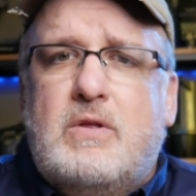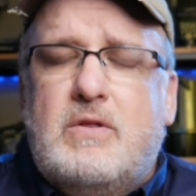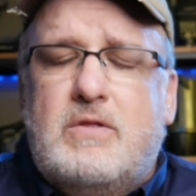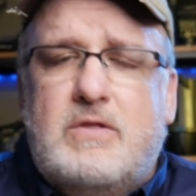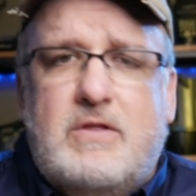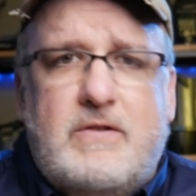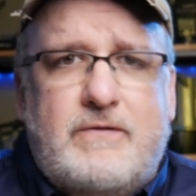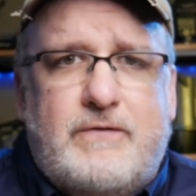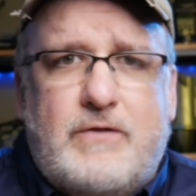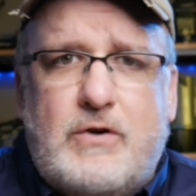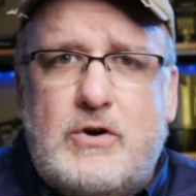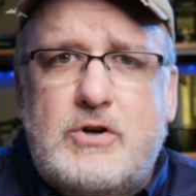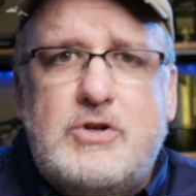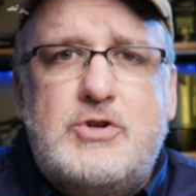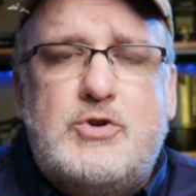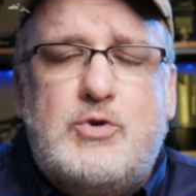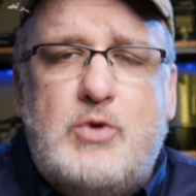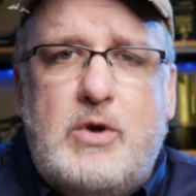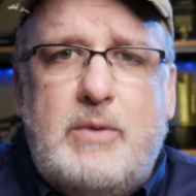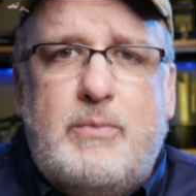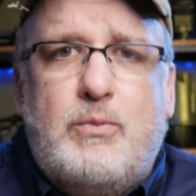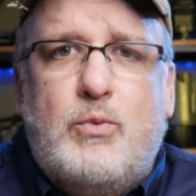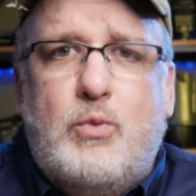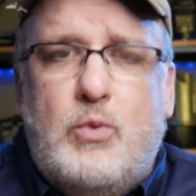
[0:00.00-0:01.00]
the first
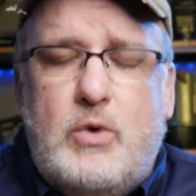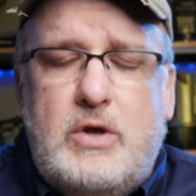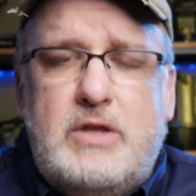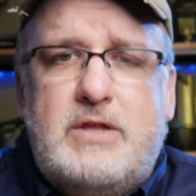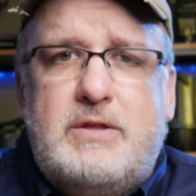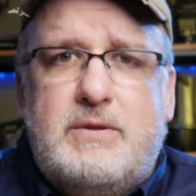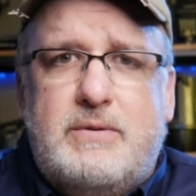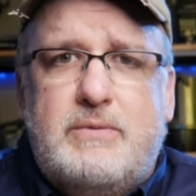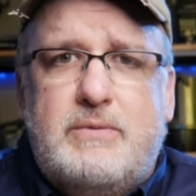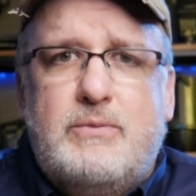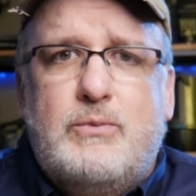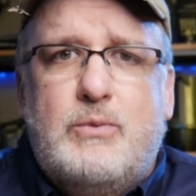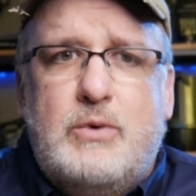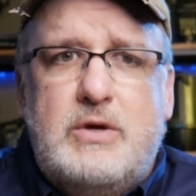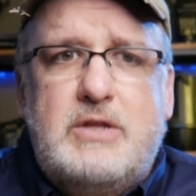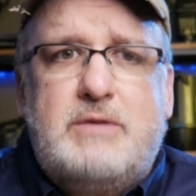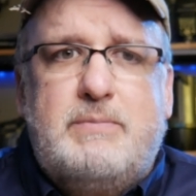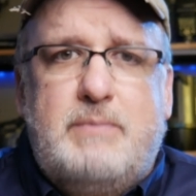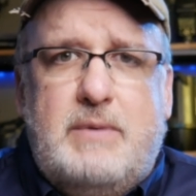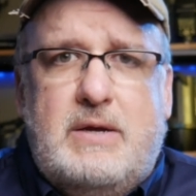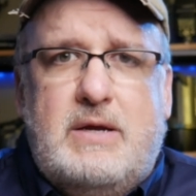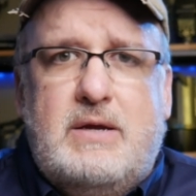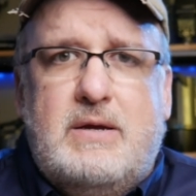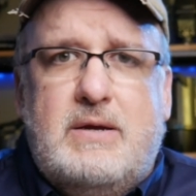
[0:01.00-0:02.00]
trip
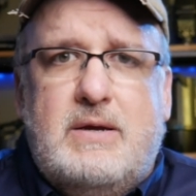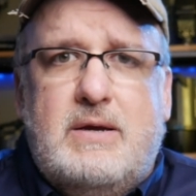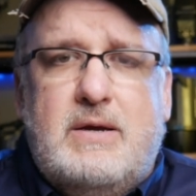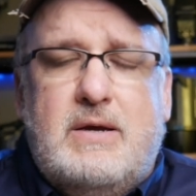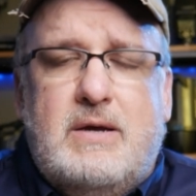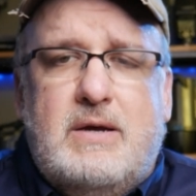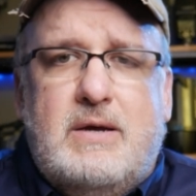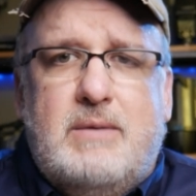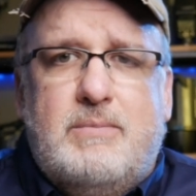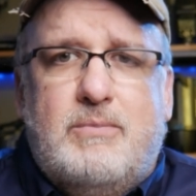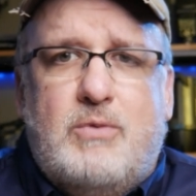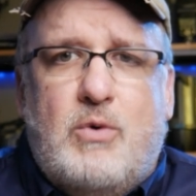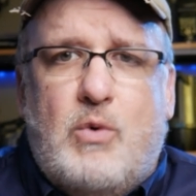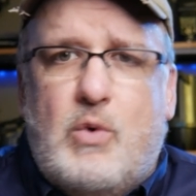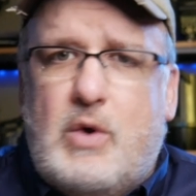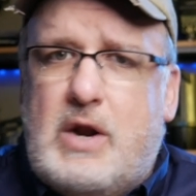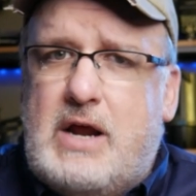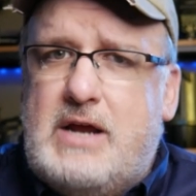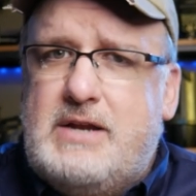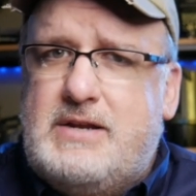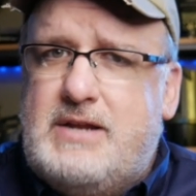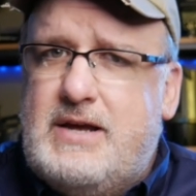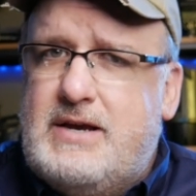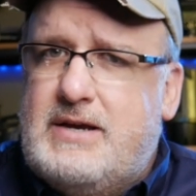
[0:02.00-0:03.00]
with me. But would
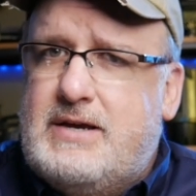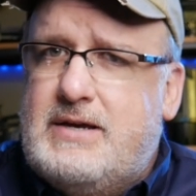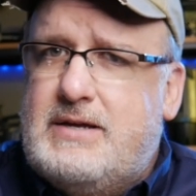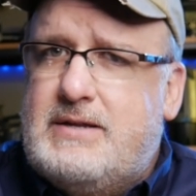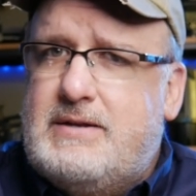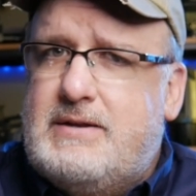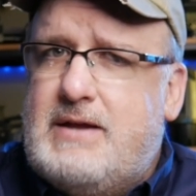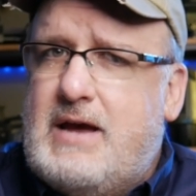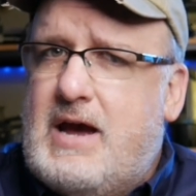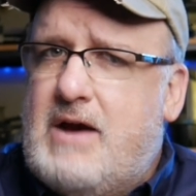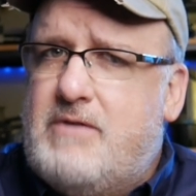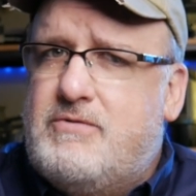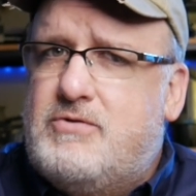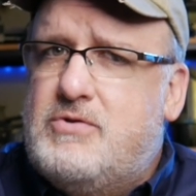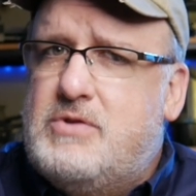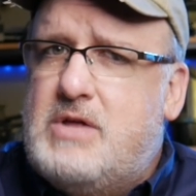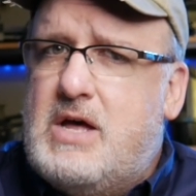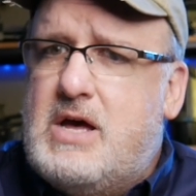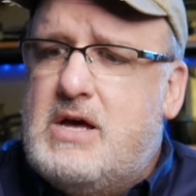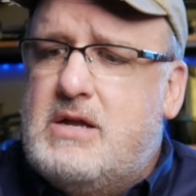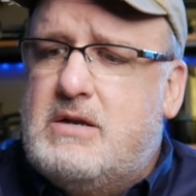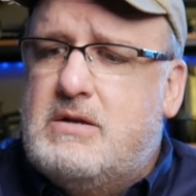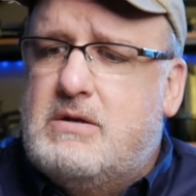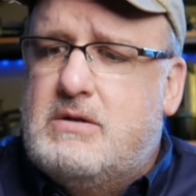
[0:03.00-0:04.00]
I take it after
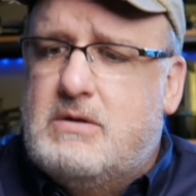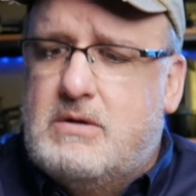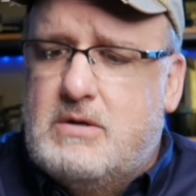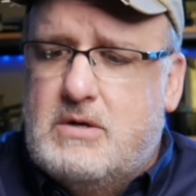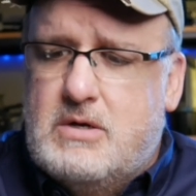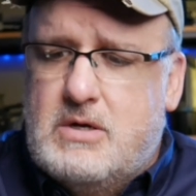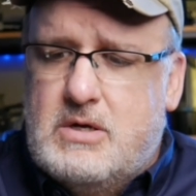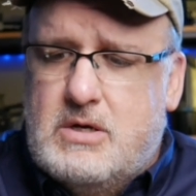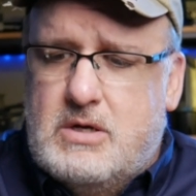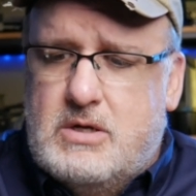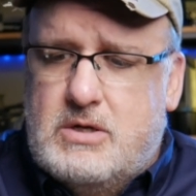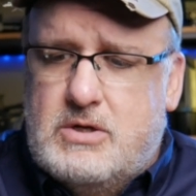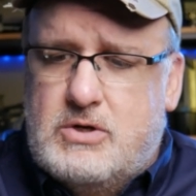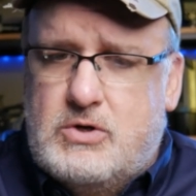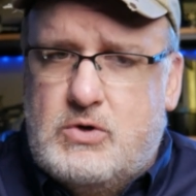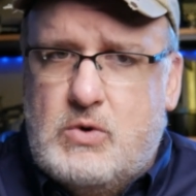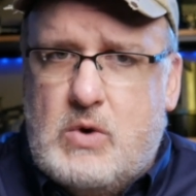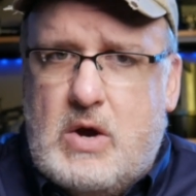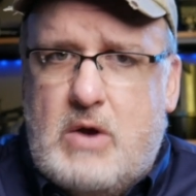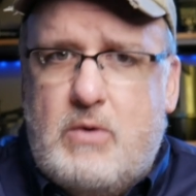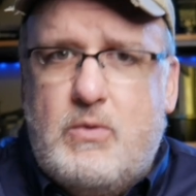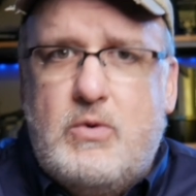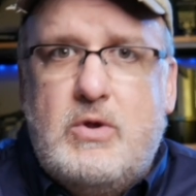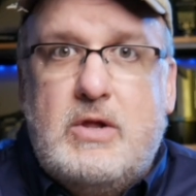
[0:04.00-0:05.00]
that?
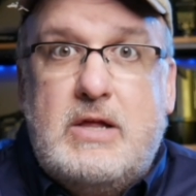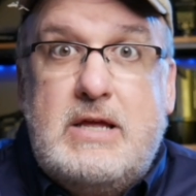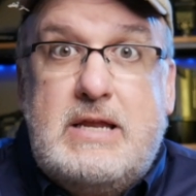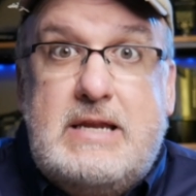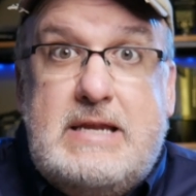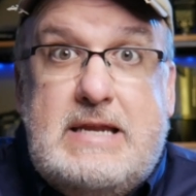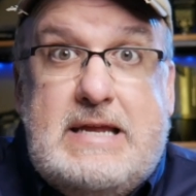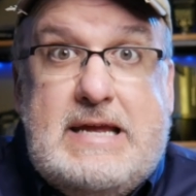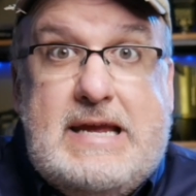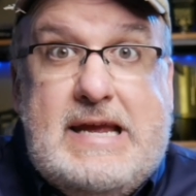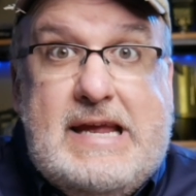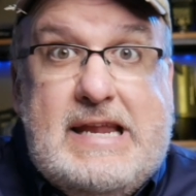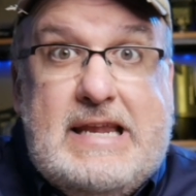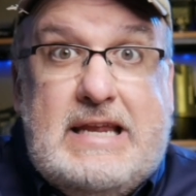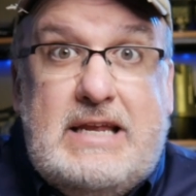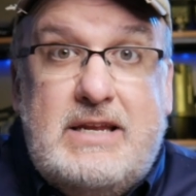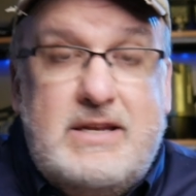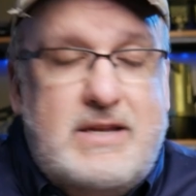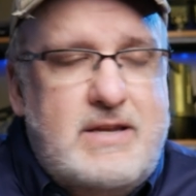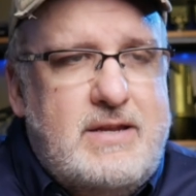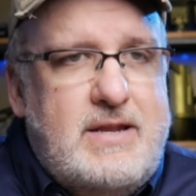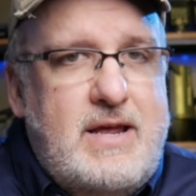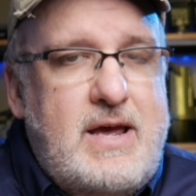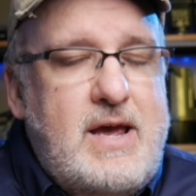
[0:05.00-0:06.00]
Do I really
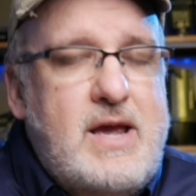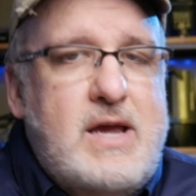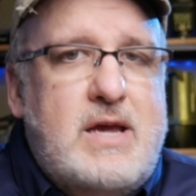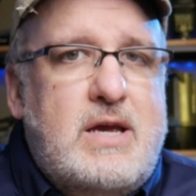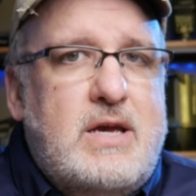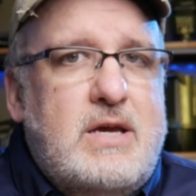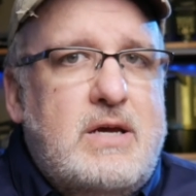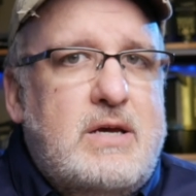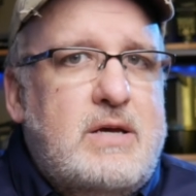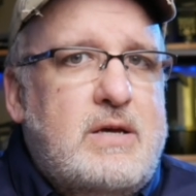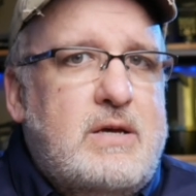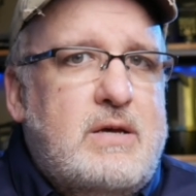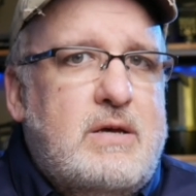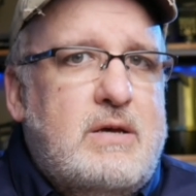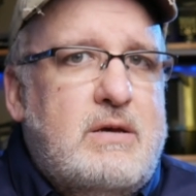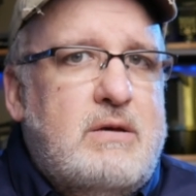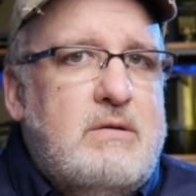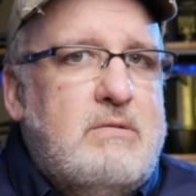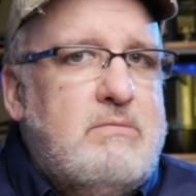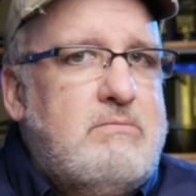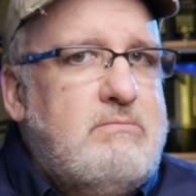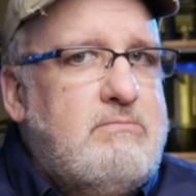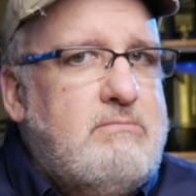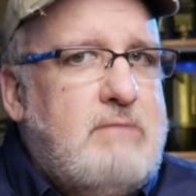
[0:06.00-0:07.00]
need to take
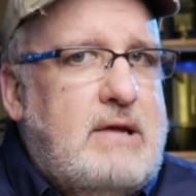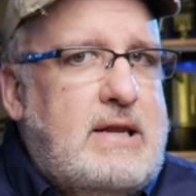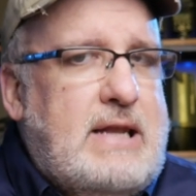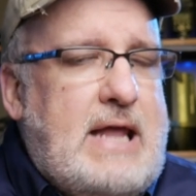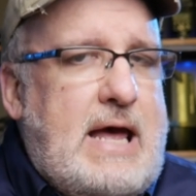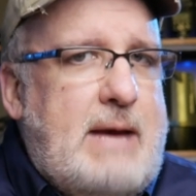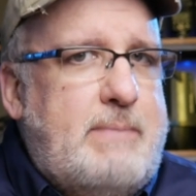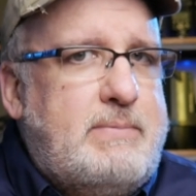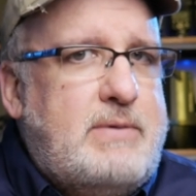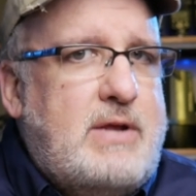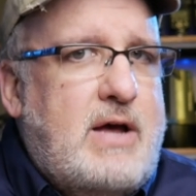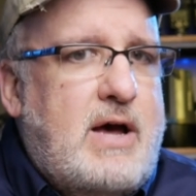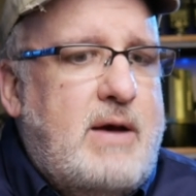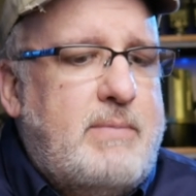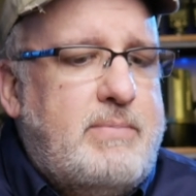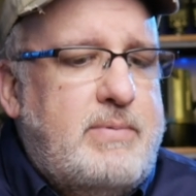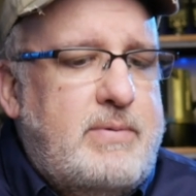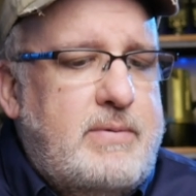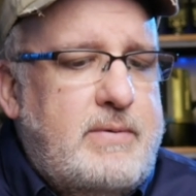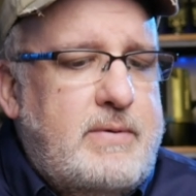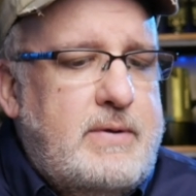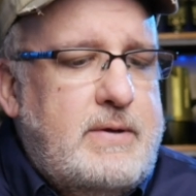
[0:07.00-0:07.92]
a laptop?